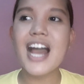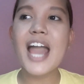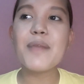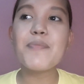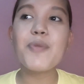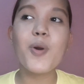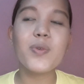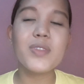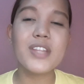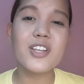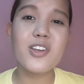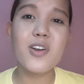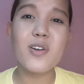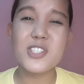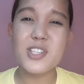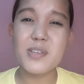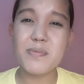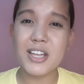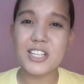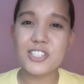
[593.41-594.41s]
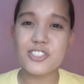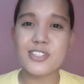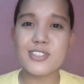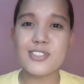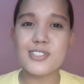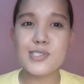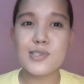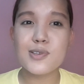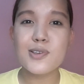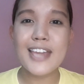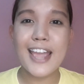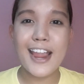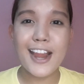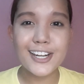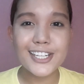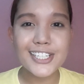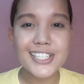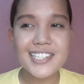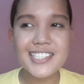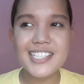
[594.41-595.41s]
I'm only going to mention 2
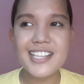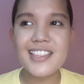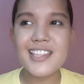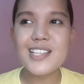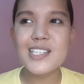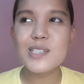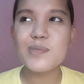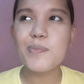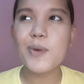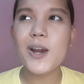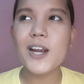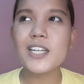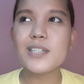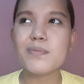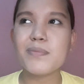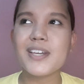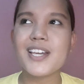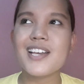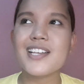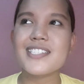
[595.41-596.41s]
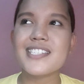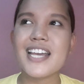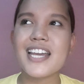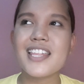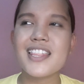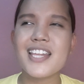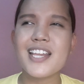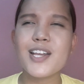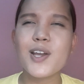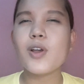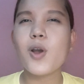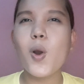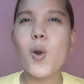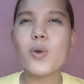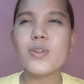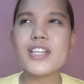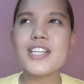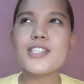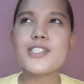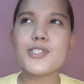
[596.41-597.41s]
characters in this part because I think
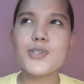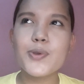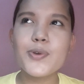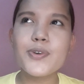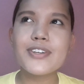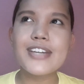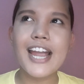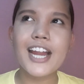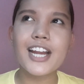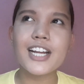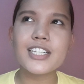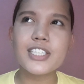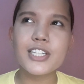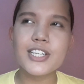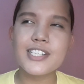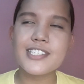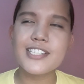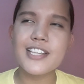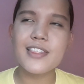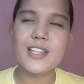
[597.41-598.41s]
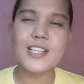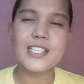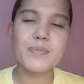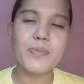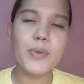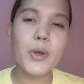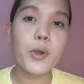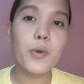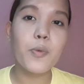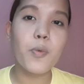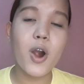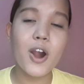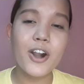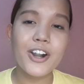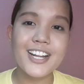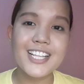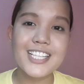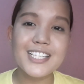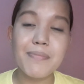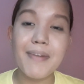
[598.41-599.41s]
only 2 characters in this book
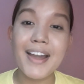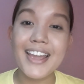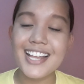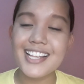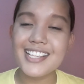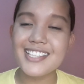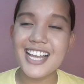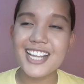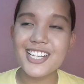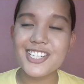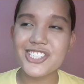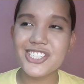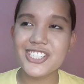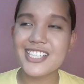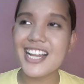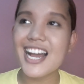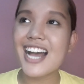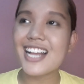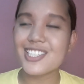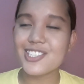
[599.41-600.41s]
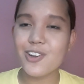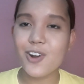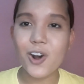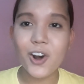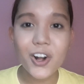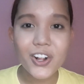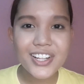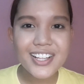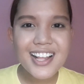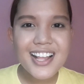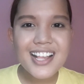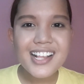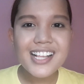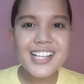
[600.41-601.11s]
warrant my attention at all.